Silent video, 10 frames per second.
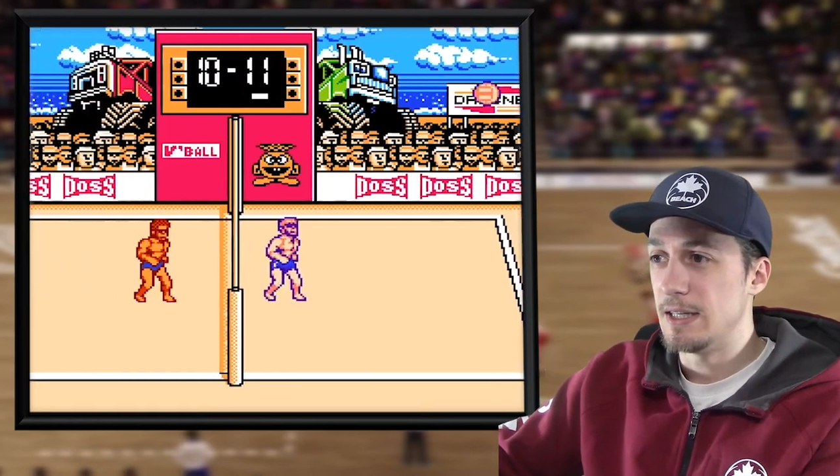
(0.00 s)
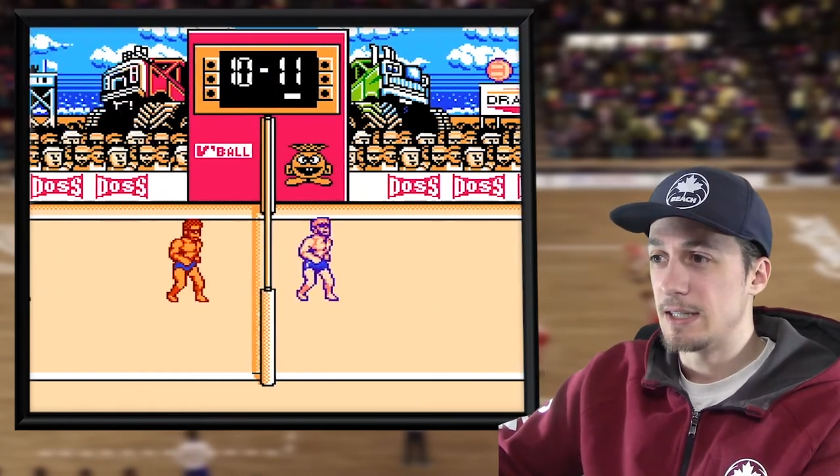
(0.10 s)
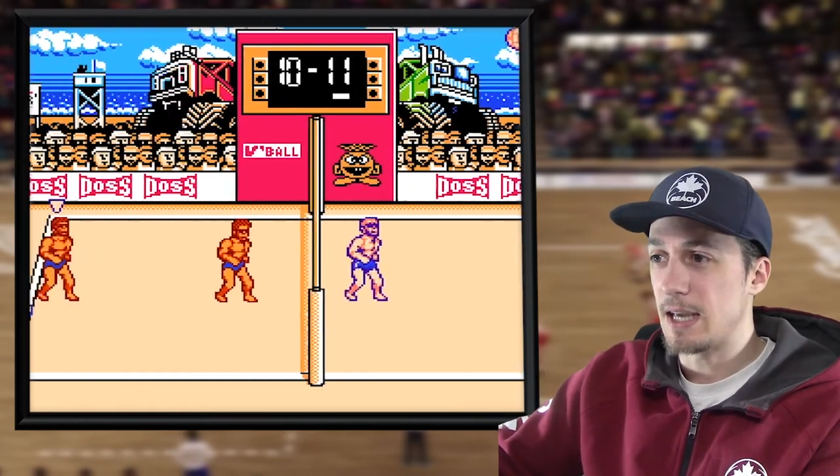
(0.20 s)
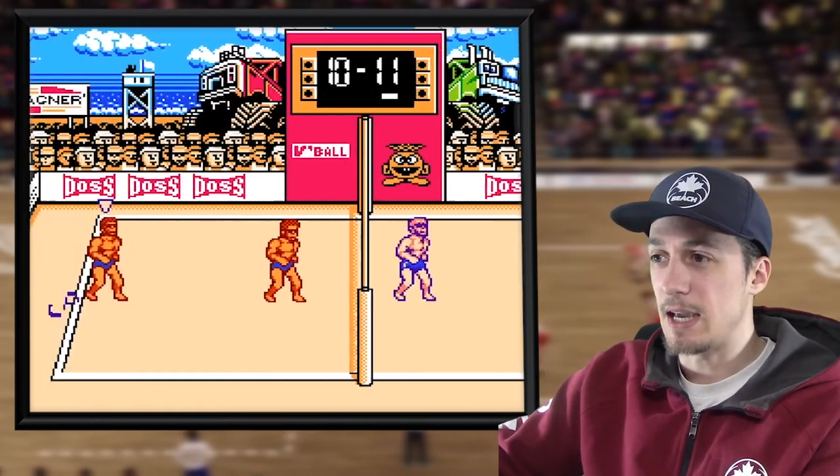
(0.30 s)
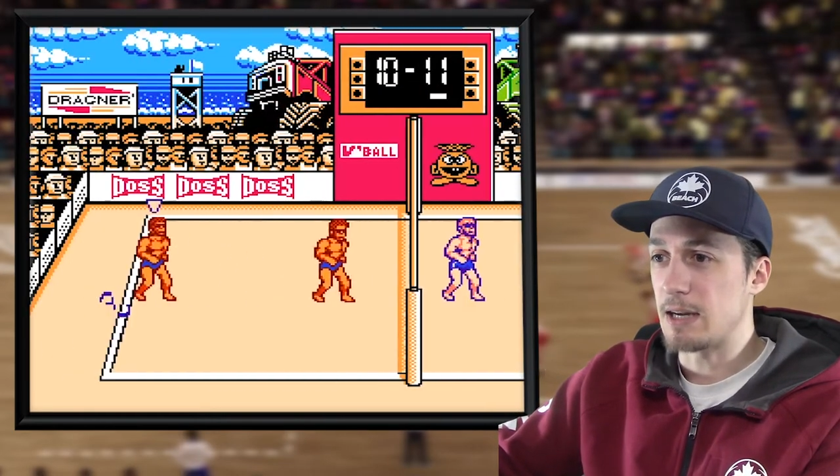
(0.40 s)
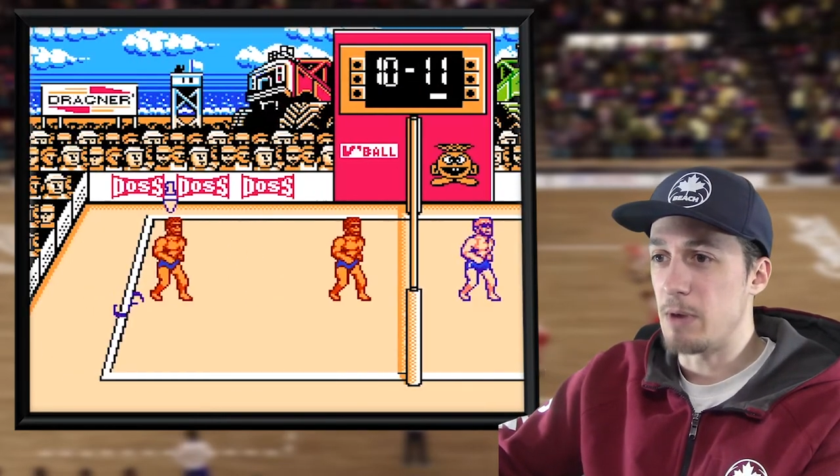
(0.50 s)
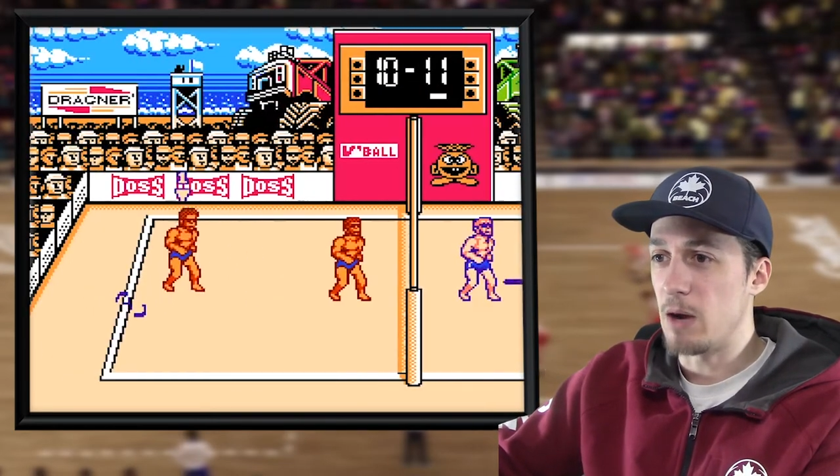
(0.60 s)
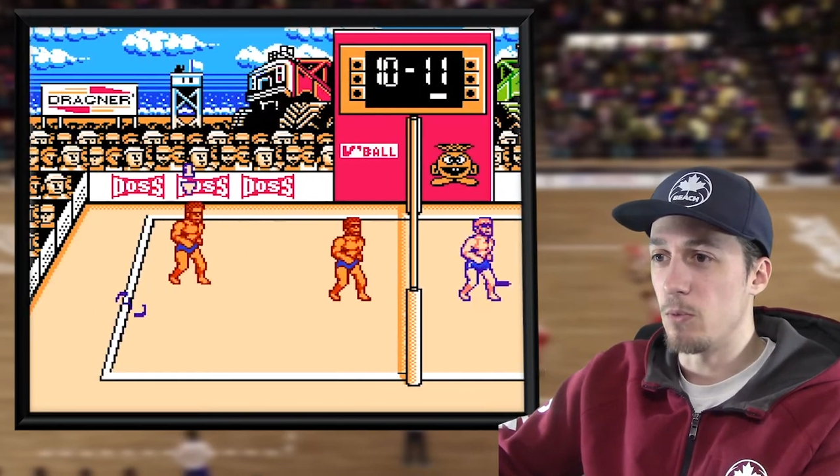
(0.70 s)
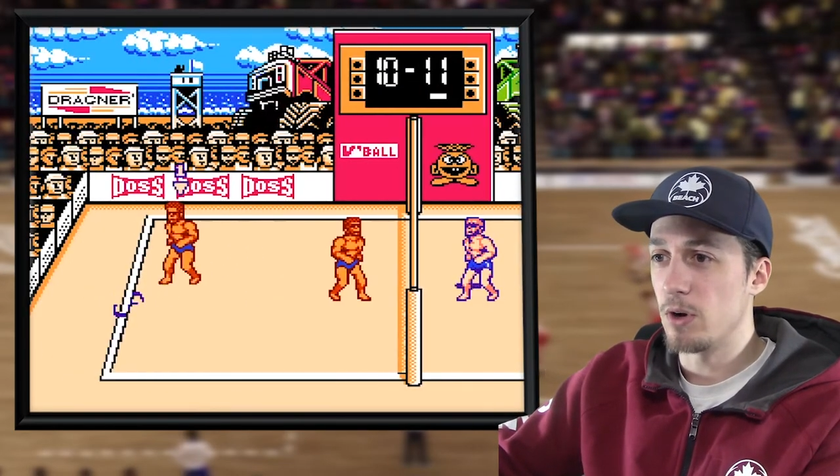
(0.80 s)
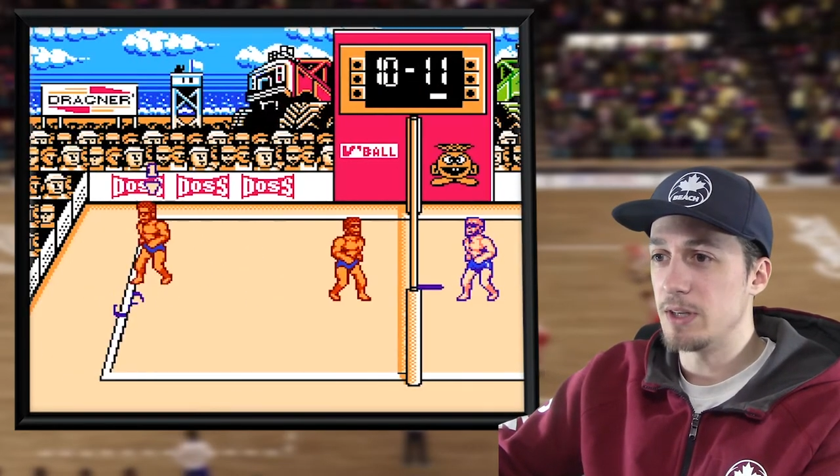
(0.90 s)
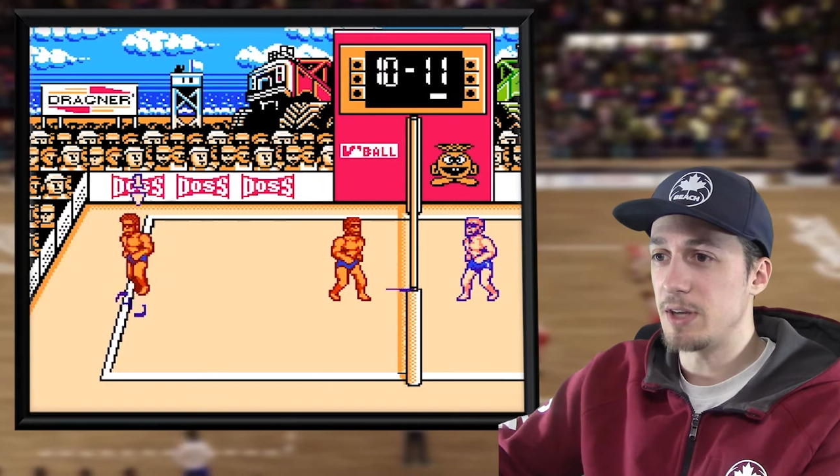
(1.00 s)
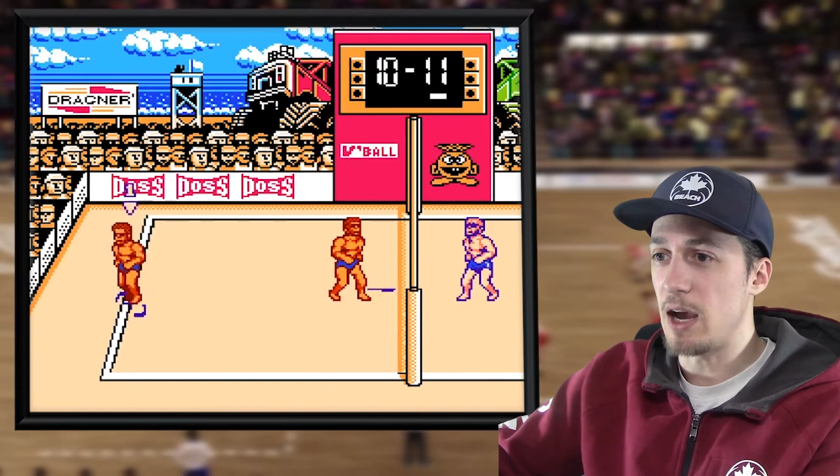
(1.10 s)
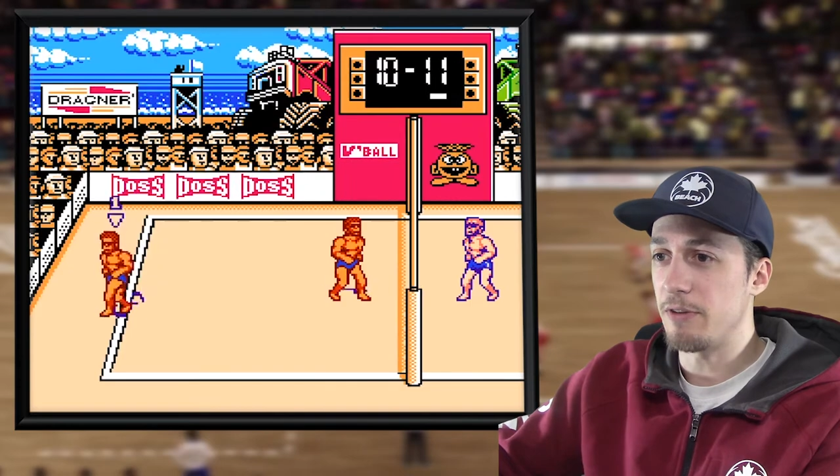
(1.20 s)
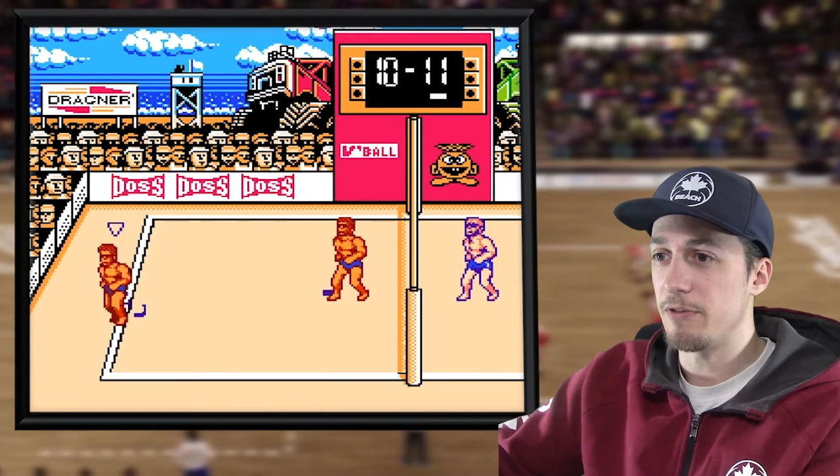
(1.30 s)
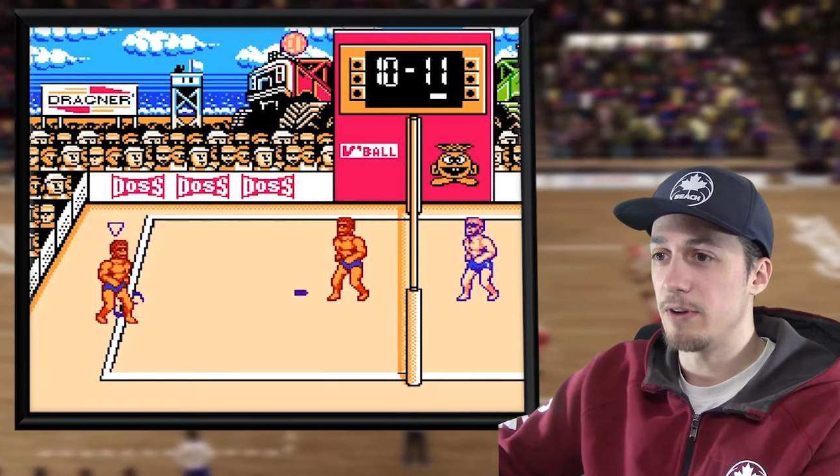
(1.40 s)
Okay, come on. We're in
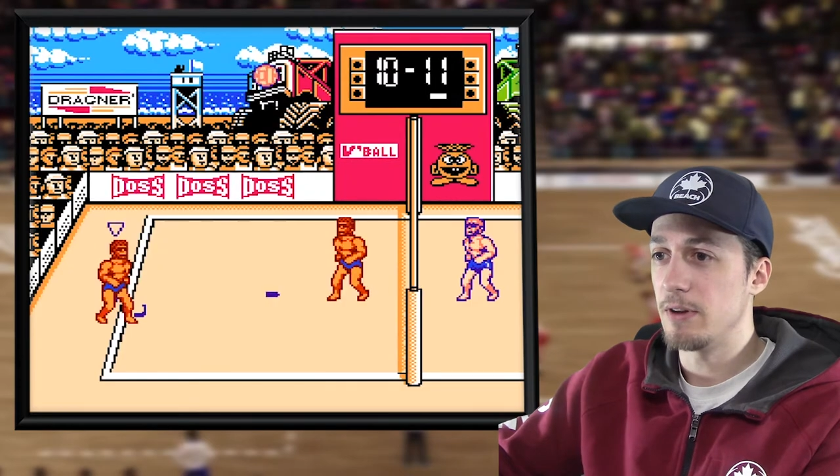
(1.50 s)
tough.